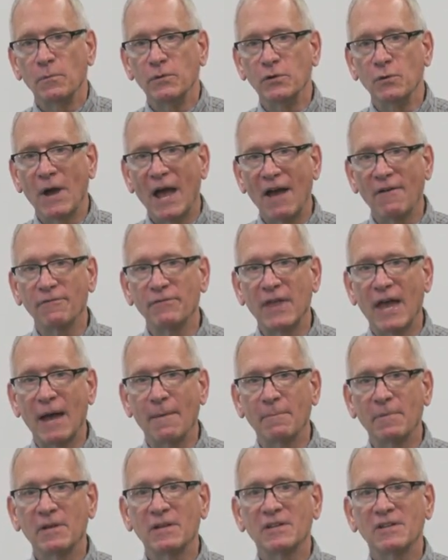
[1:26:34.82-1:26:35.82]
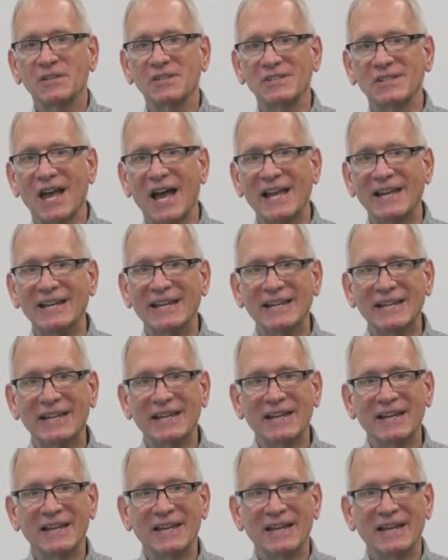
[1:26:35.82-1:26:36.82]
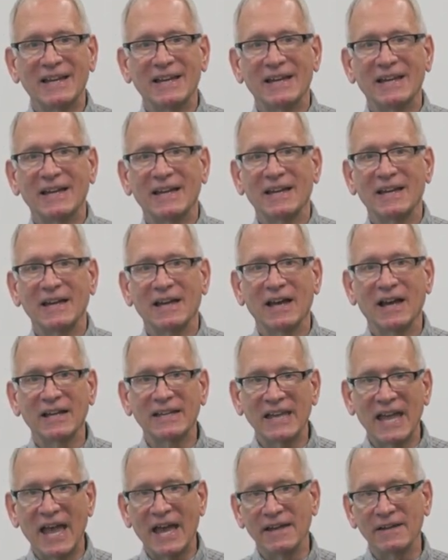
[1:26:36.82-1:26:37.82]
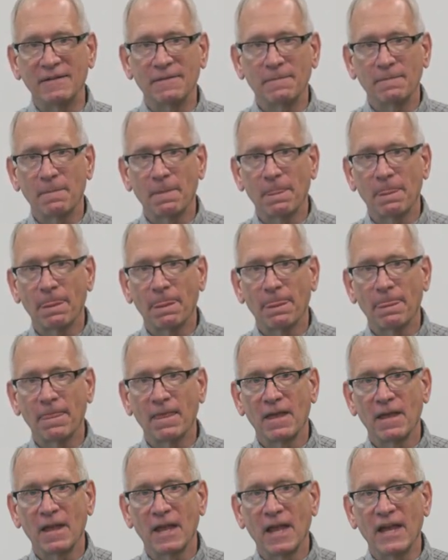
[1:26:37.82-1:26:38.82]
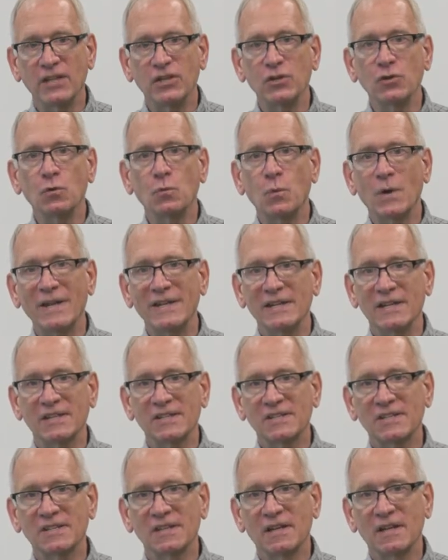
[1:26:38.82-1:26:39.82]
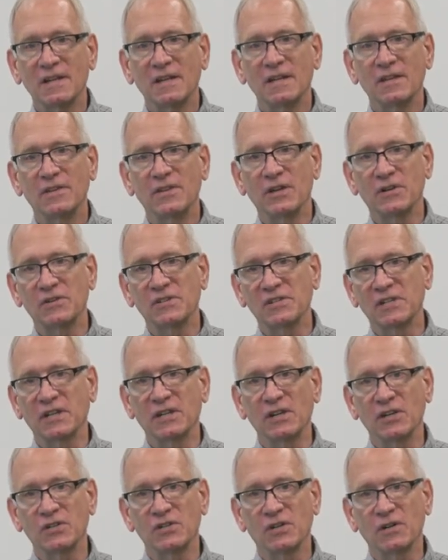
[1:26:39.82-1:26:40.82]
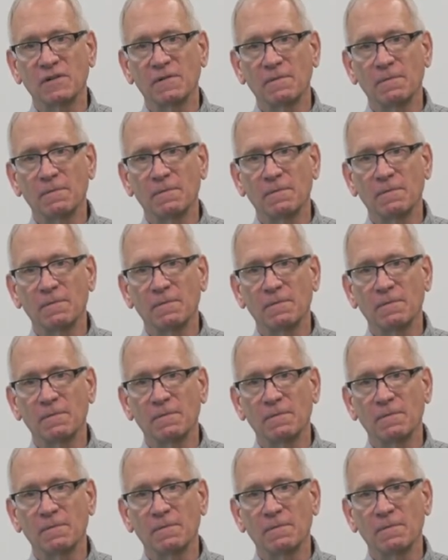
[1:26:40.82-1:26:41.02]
you have them sign it again, and you witness their signature.